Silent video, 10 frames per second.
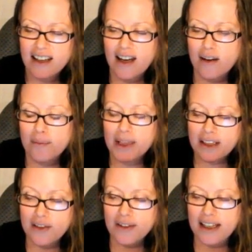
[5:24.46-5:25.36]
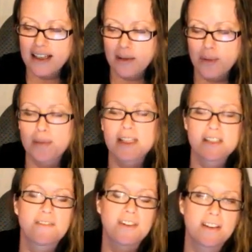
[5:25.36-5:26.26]
But you can get
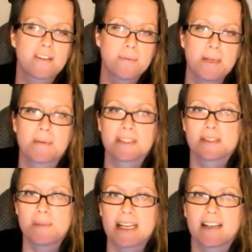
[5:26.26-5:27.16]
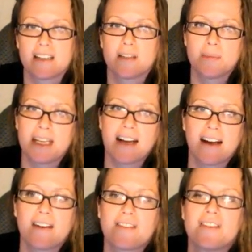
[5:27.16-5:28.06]
permission for other people to speak on your
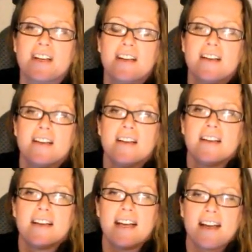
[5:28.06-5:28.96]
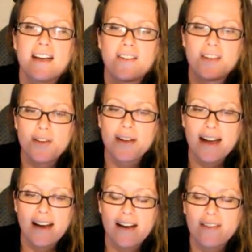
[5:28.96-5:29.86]
behalf. And if you
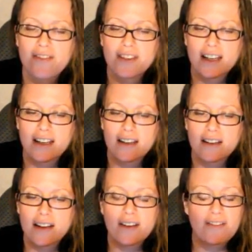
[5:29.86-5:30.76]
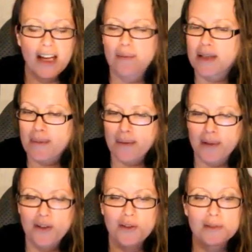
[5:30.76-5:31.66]
have a family
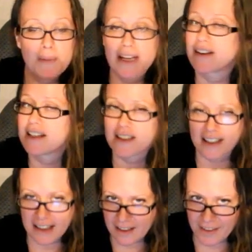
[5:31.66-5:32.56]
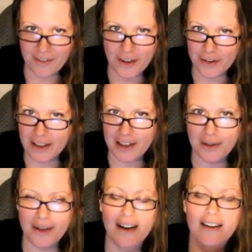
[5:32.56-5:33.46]
member who's better at talking on the phone than
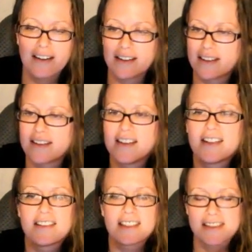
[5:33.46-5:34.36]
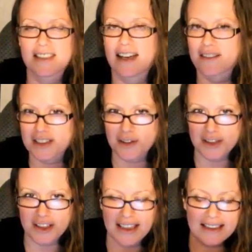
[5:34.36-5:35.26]
you are and doesn't have
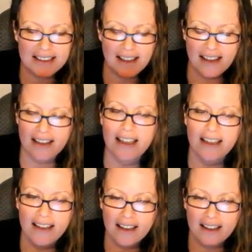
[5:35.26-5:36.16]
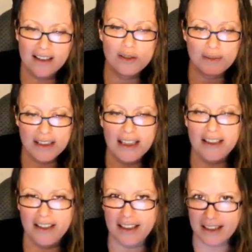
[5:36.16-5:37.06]
social anxiety and is really
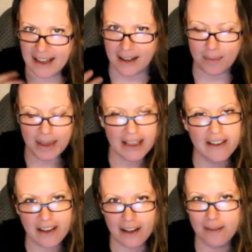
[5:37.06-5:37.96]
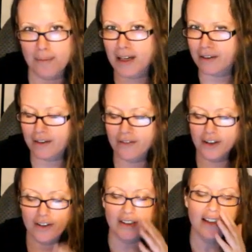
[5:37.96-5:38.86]
good at being calm on the
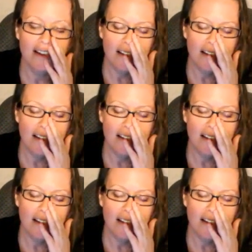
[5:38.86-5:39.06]
phone,